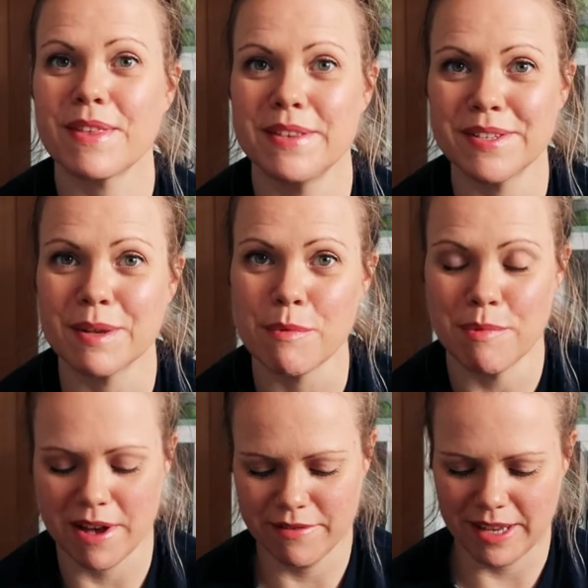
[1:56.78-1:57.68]
this is going to
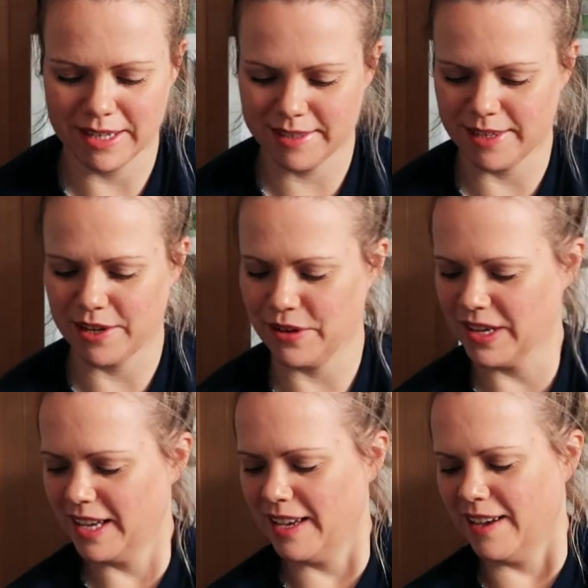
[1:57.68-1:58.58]
be perfect. So
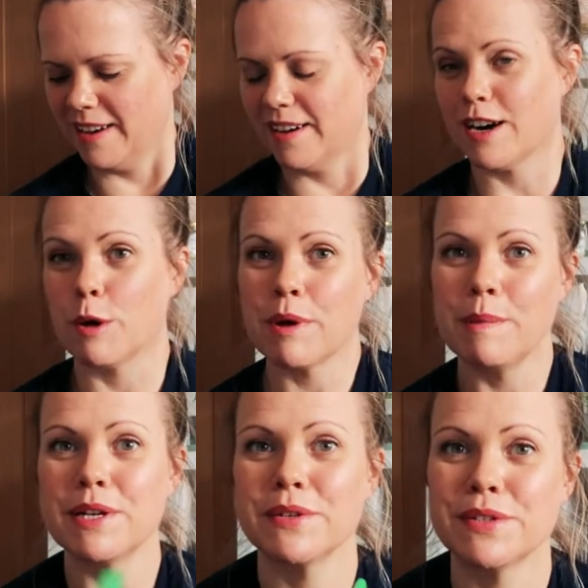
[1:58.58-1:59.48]
I'll
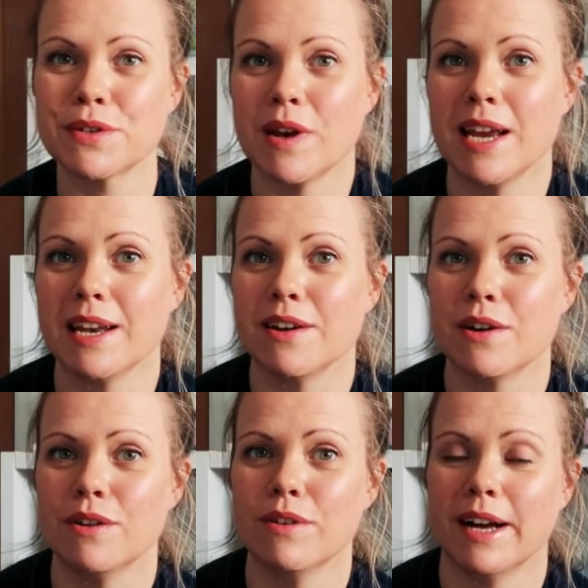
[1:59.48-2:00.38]
put a picture on the screen
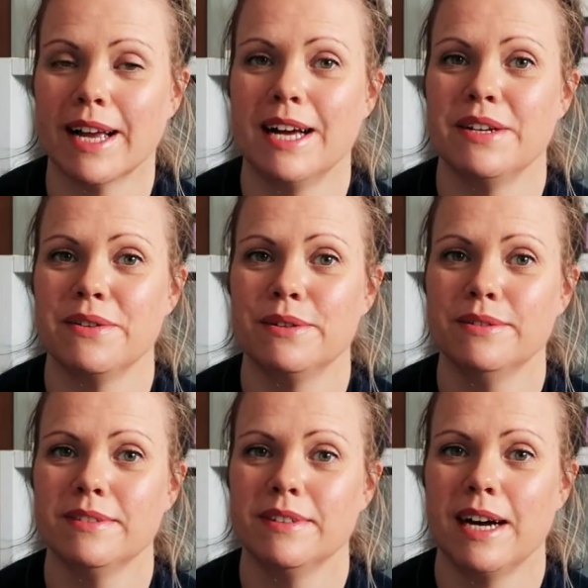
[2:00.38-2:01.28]
of her
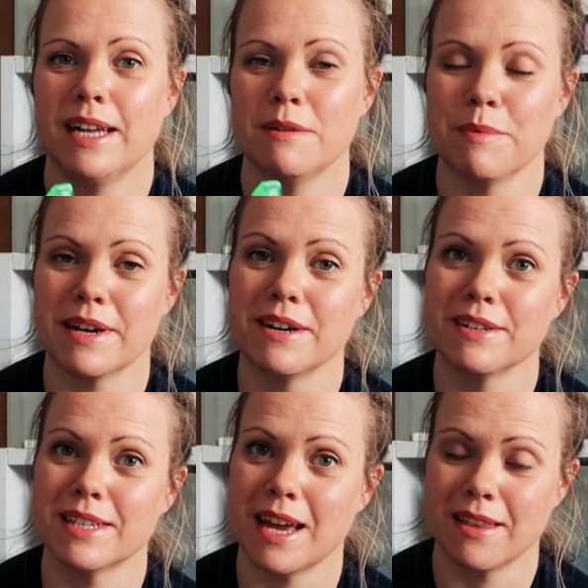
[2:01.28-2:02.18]
candle and my
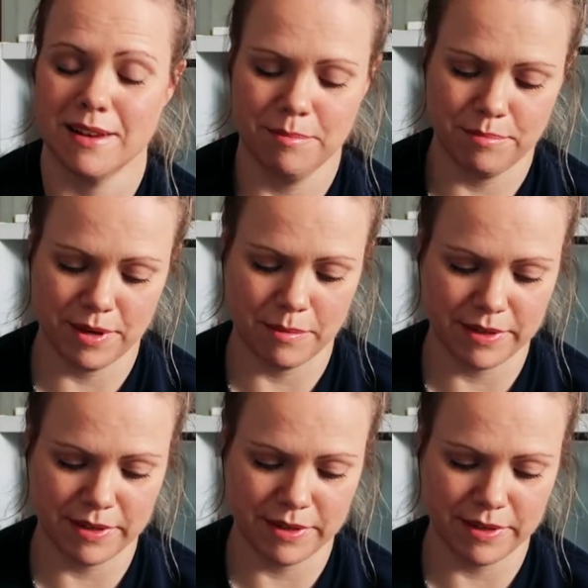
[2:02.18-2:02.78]
card together, but